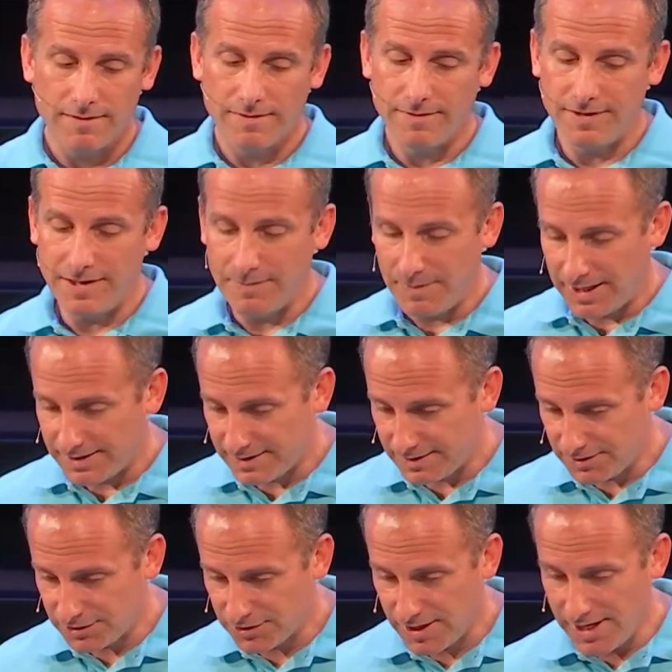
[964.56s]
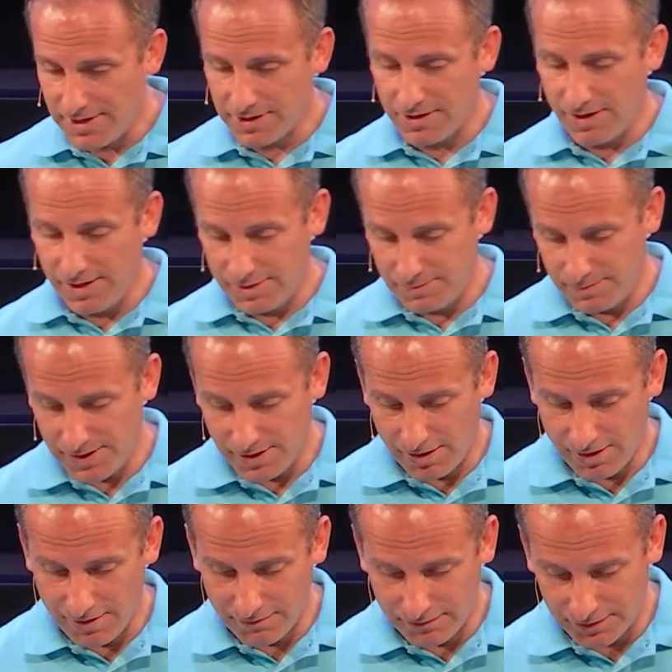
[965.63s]
Nehemiah says, they're trying to cause me
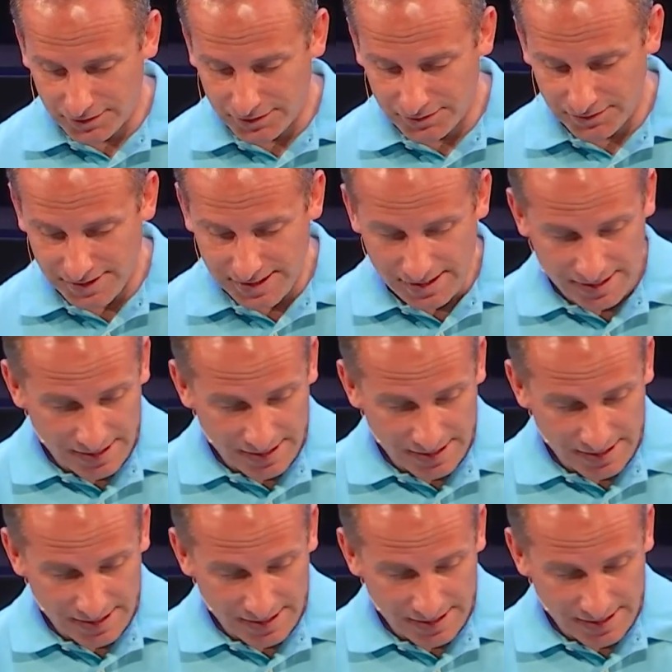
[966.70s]
harm. Verse 3,